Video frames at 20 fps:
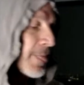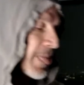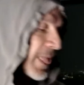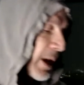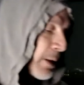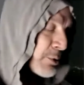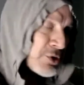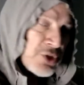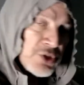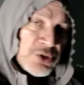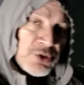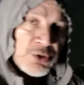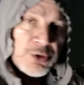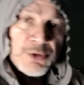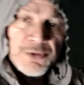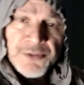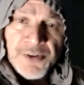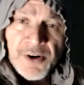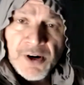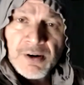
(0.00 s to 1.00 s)
I wasn't
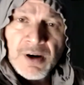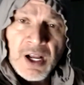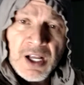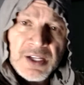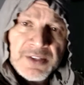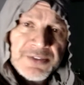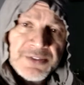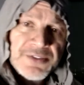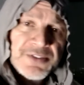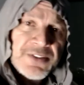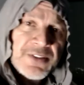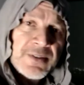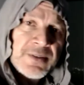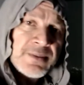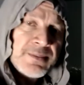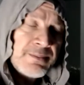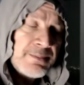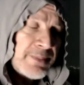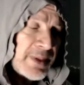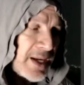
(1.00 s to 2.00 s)
too far off,
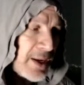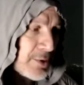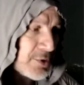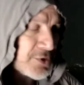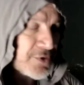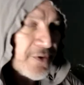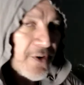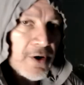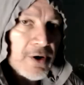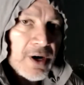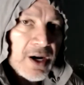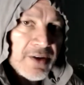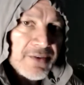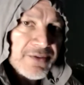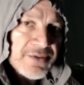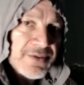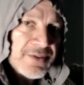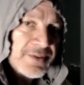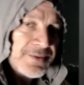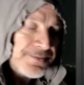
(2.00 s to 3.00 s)
but I was far
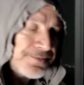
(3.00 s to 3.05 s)
off.